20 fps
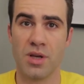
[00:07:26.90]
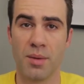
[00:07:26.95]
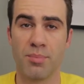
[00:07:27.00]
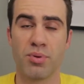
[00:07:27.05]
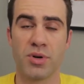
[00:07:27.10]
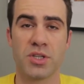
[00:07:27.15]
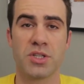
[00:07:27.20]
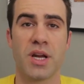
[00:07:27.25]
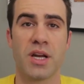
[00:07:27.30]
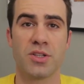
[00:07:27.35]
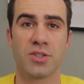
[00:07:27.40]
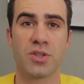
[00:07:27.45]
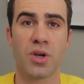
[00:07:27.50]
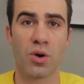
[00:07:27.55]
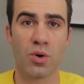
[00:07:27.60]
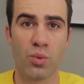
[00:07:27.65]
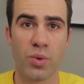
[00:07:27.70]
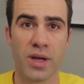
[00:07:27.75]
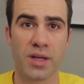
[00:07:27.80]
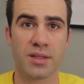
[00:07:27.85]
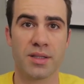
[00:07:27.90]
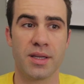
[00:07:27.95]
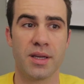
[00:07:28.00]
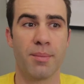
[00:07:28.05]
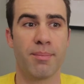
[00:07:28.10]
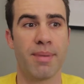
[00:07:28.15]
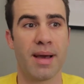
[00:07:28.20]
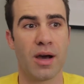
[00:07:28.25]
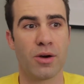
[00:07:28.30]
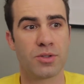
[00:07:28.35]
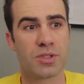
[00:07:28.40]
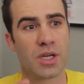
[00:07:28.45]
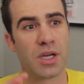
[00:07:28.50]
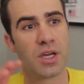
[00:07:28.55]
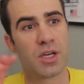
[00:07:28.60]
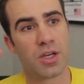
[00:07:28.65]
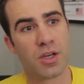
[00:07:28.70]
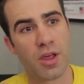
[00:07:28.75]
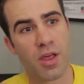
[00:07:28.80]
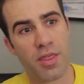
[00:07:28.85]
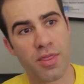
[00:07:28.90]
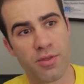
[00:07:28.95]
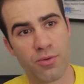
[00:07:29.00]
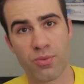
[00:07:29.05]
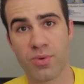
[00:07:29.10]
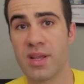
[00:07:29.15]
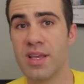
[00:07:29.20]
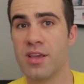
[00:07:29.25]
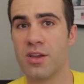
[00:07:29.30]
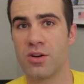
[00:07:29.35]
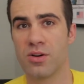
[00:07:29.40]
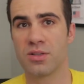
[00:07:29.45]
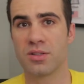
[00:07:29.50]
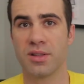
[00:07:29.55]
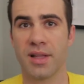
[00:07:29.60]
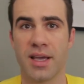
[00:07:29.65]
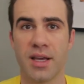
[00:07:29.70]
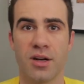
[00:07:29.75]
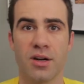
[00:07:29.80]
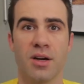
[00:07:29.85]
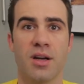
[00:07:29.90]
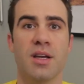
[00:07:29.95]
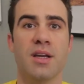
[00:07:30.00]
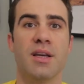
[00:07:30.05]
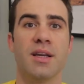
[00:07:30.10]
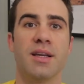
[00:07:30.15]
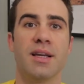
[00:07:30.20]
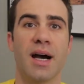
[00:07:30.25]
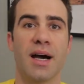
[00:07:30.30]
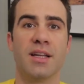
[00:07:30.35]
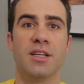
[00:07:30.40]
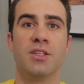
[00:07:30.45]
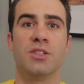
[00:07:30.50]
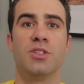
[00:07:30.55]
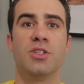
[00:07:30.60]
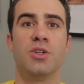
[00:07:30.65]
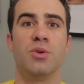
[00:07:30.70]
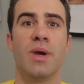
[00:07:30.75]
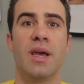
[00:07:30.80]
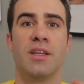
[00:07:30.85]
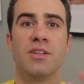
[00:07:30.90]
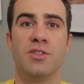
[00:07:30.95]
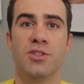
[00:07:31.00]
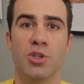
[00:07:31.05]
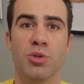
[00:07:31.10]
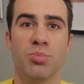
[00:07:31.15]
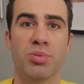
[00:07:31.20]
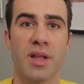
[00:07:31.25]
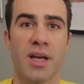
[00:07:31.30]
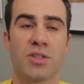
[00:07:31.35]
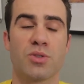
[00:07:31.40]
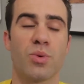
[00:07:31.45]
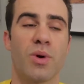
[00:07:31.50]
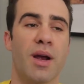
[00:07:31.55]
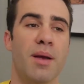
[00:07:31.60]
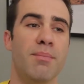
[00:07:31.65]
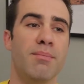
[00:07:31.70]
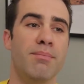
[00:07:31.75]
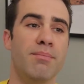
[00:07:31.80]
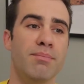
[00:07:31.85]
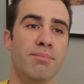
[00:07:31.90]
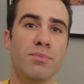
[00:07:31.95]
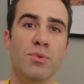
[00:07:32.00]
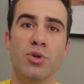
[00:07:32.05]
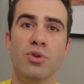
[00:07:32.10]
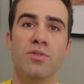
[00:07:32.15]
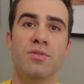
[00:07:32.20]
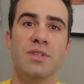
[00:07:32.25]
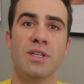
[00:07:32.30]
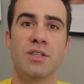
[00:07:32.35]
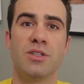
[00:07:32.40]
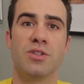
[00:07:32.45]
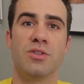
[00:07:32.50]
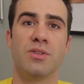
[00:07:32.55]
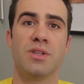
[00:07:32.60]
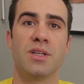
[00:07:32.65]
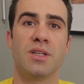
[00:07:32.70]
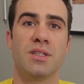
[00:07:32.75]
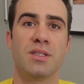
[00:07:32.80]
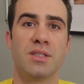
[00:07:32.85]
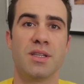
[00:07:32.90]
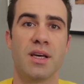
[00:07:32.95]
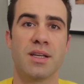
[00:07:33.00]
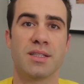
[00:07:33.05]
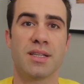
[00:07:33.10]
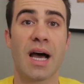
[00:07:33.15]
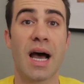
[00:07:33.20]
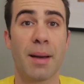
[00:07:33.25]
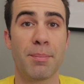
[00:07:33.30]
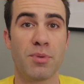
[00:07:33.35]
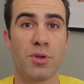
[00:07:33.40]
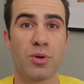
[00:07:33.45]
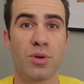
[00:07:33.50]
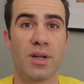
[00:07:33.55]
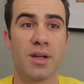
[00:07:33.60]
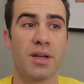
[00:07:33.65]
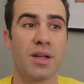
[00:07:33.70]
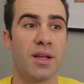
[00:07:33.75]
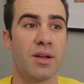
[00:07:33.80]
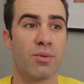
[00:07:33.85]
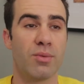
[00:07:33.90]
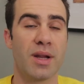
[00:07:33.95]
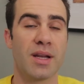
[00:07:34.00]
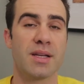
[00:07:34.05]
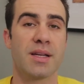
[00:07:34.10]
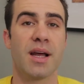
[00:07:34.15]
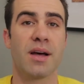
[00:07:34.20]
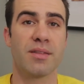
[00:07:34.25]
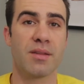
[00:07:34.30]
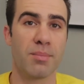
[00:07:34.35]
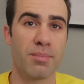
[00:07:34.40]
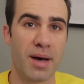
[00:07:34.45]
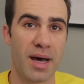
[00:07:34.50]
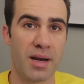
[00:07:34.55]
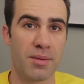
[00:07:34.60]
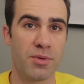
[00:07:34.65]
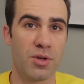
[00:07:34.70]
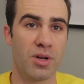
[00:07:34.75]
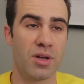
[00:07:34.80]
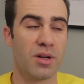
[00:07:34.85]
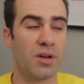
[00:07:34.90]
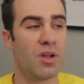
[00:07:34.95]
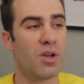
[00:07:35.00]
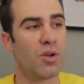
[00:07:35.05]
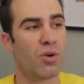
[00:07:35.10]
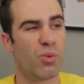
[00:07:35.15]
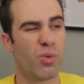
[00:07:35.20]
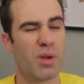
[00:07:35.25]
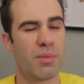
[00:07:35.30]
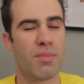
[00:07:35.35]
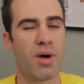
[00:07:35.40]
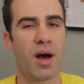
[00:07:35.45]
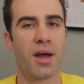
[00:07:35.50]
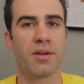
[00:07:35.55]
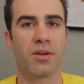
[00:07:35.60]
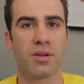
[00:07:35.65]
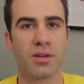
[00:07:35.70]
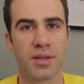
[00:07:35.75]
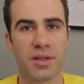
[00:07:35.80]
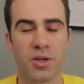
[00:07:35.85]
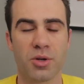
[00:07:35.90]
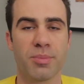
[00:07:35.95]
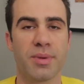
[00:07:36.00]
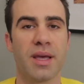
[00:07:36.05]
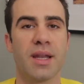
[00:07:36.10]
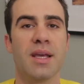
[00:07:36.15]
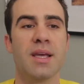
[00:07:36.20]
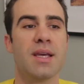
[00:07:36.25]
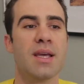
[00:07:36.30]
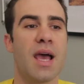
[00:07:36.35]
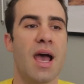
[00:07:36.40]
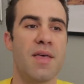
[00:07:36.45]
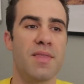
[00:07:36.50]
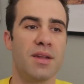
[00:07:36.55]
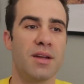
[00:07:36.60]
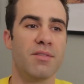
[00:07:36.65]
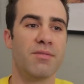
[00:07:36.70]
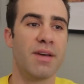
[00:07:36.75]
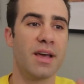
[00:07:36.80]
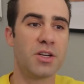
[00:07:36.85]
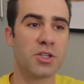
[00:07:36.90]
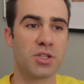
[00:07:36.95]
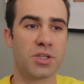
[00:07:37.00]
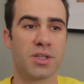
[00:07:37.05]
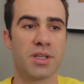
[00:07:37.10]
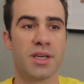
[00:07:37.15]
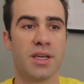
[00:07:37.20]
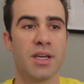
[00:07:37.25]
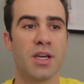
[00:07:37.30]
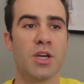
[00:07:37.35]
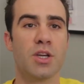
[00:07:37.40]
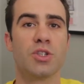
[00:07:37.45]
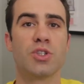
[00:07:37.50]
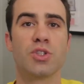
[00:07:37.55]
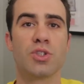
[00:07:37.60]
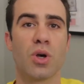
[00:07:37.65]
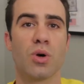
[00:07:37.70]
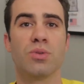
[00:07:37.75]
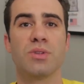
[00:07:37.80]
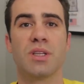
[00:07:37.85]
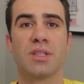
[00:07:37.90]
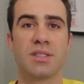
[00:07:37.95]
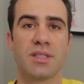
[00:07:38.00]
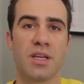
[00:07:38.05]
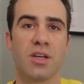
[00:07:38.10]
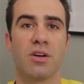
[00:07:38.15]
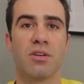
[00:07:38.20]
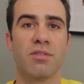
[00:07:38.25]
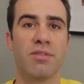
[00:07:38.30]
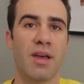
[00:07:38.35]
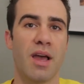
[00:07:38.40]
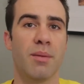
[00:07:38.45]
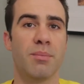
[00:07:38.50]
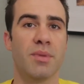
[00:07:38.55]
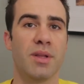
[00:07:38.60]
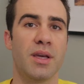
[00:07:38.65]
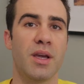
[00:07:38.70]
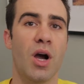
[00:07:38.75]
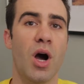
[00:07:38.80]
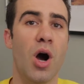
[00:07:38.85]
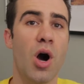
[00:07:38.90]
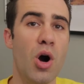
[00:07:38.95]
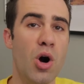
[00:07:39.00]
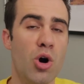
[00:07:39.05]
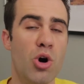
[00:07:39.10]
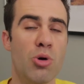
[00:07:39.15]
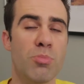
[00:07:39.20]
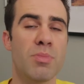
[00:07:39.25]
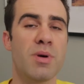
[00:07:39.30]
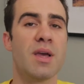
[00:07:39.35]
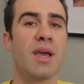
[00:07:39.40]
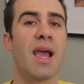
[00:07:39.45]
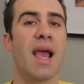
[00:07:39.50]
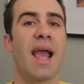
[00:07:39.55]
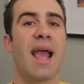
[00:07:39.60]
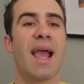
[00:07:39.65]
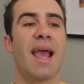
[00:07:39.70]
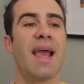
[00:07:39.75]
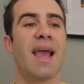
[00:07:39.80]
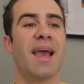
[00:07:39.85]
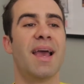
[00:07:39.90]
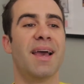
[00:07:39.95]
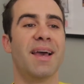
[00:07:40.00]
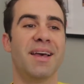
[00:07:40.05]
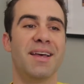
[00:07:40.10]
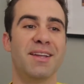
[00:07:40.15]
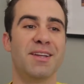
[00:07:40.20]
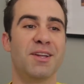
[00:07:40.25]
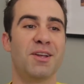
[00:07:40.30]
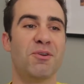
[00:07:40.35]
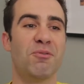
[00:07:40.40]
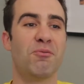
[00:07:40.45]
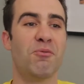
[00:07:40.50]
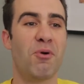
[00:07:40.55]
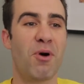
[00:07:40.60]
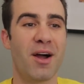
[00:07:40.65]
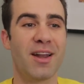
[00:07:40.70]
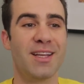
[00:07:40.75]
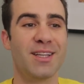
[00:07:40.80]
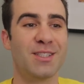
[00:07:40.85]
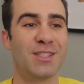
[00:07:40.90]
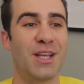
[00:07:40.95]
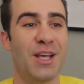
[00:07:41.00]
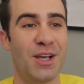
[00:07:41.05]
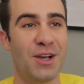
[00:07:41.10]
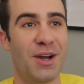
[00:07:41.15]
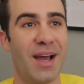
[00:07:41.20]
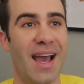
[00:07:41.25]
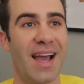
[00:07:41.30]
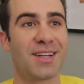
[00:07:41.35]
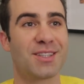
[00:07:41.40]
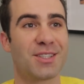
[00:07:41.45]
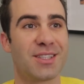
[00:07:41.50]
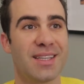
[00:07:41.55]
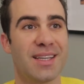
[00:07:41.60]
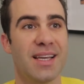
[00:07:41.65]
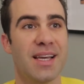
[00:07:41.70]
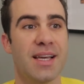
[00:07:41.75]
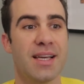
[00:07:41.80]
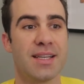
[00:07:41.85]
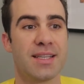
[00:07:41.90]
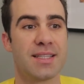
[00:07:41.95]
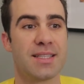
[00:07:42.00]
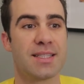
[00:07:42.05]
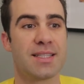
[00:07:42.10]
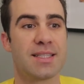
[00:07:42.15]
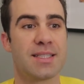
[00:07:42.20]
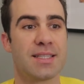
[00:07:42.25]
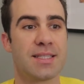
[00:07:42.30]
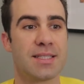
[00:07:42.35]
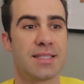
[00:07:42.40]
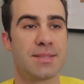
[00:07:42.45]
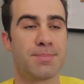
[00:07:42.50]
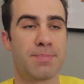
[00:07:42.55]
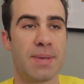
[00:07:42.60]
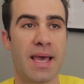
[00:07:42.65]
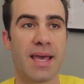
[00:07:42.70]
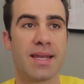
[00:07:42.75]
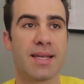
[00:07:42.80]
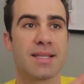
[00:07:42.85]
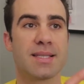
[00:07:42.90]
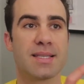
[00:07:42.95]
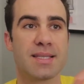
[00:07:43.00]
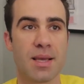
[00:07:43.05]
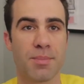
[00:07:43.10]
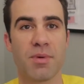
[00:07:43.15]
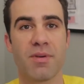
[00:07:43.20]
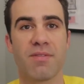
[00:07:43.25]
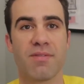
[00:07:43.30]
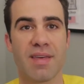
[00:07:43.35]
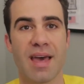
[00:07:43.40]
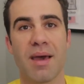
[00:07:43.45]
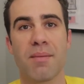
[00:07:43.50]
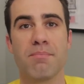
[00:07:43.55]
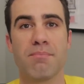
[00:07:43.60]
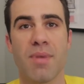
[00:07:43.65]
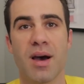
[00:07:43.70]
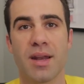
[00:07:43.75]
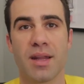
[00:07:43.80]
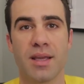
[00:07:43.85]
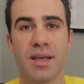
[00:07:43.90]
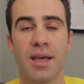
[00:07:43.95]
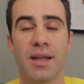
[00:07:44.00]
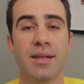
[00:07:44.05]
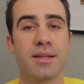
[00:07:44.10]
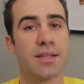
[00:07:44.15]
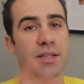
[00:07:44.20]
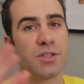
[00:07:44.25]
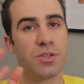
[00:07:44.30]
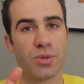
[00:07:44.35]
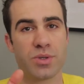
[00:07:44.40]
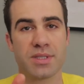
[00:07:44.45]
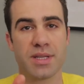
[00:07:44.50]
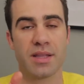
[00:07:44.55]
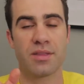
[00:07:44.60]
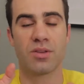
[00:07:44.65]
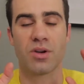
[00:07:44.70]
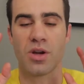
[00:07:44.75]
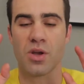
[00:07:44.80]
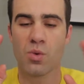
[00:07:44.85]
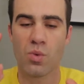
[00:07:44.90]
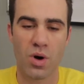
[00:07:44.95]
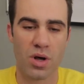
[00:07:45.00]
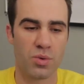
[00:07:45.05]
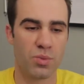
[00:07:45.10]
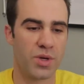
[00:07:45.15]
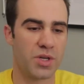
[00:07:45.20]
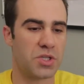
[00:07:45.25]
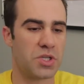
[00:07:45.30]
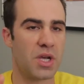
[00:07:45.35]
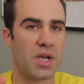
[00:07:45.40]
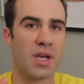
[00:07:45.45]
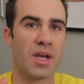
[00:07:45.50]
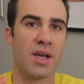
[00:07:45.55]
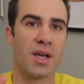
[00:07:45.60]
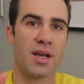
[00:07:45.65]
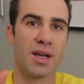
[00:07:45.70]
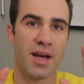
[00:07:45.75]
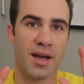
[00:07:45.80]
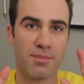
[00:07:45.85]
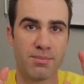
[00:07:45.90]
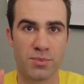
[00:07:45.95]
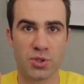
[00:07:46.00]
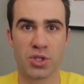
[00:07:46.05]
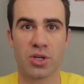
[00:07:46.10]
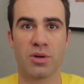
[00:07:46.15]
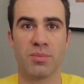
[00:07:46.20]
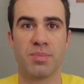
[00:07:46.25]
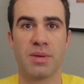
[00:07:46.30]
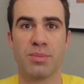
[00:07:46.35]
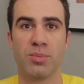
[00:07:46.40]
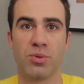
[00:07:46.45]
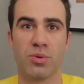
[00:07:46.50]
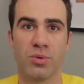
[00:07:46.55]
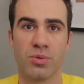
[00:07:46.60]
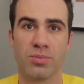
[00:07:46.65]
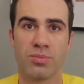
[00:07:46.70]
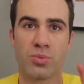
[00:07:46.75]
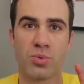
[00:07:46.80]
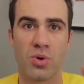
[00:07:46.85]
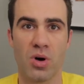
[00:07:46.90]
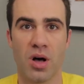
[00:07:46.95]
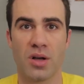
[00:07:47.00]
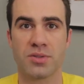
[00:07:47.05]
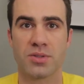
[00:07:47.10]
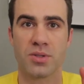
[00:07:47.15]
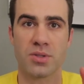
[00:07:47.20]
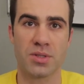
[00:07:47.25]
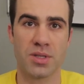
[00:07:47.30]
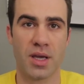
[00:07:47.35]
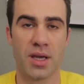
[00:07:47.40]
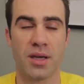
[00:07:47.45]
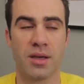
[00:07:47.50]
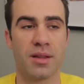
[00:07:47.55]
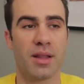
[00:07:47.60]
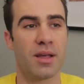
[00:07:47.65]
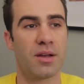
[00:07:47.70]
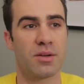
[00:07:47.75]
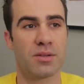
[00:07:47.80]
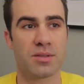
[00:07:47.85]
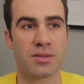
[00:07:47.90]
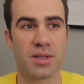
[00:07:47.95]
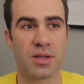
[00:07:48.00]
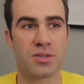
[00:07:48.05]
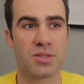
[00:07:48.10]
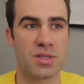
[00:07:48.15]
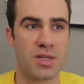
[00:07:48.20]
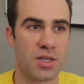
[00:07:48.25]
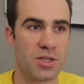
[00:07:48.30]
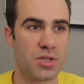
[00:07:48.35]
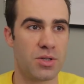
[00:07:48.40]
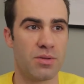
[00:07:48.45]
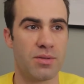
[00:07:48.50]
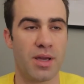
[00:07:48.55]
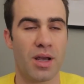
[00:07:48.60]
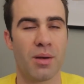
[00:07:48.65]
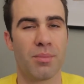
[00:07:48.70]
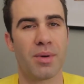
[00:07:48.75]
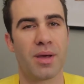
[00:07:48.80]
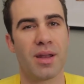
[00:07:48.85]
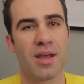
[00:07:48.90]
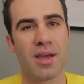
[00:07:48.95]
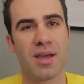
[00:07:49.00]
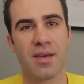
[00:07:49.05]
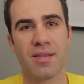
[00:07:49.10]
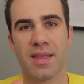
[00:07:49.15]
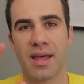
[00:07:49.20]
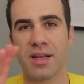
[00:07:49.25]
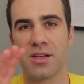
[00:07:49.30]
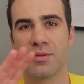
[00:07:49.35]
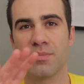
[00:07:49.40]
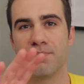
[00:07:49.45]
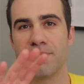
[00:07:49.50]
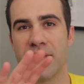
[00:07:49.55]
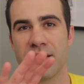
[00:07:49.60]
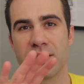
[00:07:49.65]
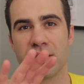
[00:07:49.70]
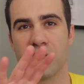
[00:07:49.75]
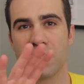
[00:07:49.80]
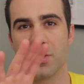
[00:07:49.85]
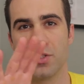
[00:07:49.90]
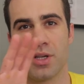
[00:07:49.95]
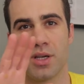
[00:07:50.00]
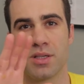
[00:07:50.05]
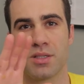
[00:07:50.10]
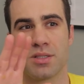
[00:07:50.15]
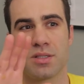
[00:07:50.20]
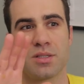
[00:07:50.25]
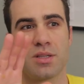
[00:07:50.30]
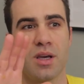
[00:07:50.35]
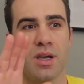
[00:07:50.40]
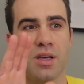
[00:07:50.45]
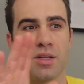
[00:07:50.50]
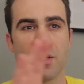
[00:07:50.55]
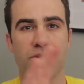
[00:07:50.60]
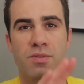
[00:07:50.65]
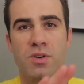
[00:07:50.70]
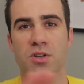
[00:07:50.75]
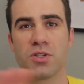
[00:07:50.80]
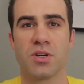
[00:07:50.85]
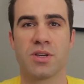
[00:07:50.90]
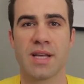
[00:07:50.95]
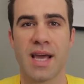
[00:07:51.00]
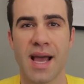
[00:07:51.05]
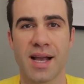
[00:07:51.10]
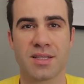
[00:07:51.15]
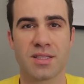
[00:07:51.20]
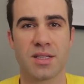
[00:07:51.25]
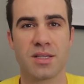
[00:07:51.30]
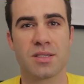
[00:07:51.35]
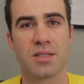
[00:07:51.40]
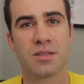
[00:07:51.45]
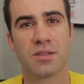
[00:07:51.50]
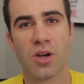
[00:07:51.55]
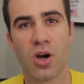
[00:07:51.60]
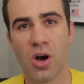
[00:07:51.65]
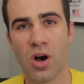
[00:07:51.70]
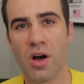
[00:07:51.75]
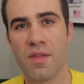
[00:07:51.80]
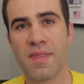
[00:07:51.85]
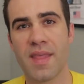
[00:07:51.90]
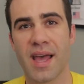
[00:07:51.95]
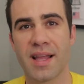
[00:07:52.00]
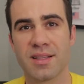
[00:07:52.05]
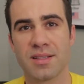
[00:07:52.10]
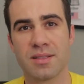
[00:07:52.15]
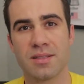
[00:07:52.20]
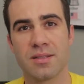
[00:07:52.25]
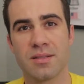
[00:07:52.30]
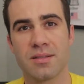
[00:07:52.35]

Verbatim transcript: appreciating so quickly. About three years later, got into a duplex where I moved into the, the top unit and rented out the bottom unit, remodeled a little bit, and then eventually sold the single family home and wanted to actually spend some of that money and didn't do a 1031, which I'm sure people will also say there's there's an issue there, but that basically just uh, defers your taxes on that